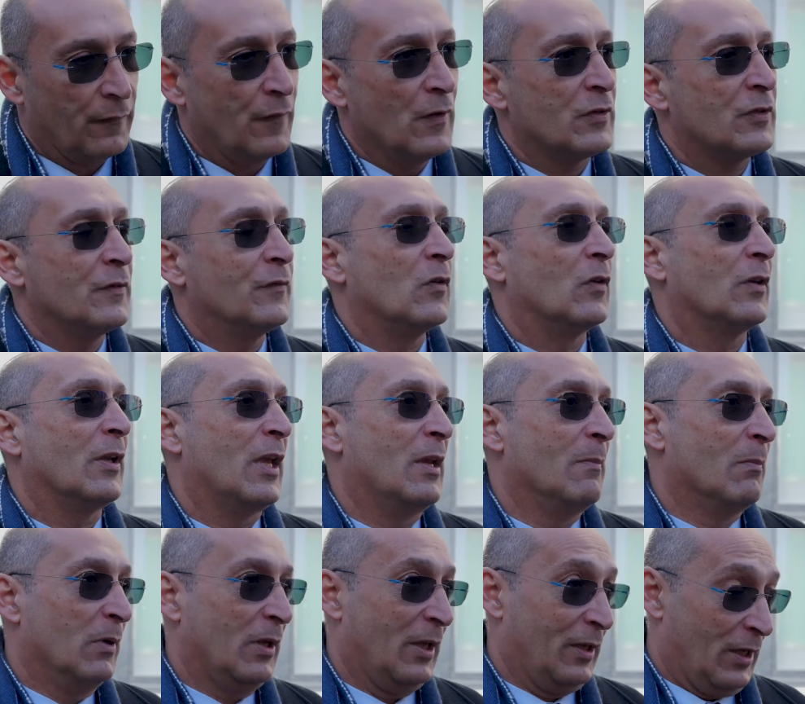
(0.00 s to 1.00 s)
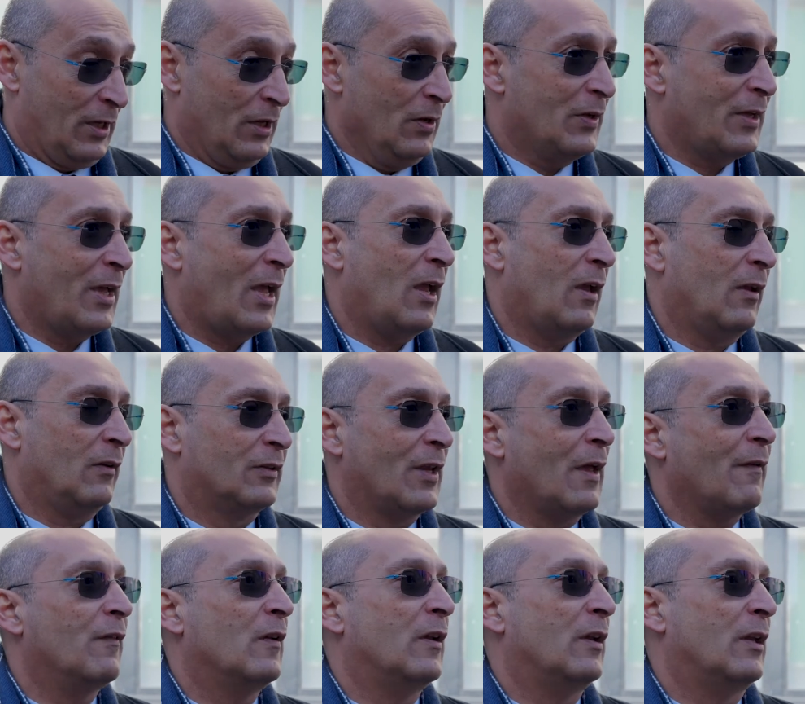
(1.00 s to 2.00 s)
First of all, in the UK,
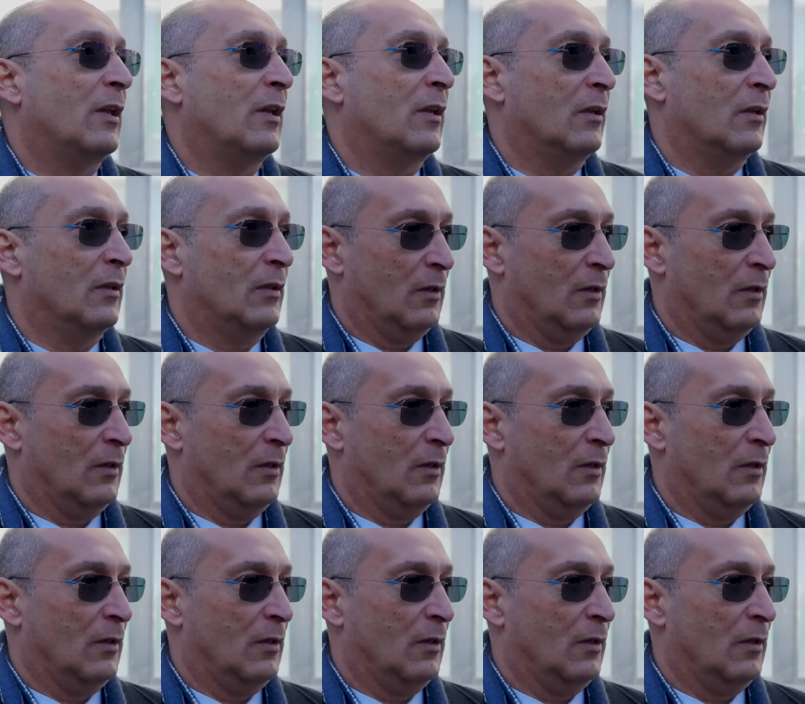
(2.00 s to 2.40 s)
definitely,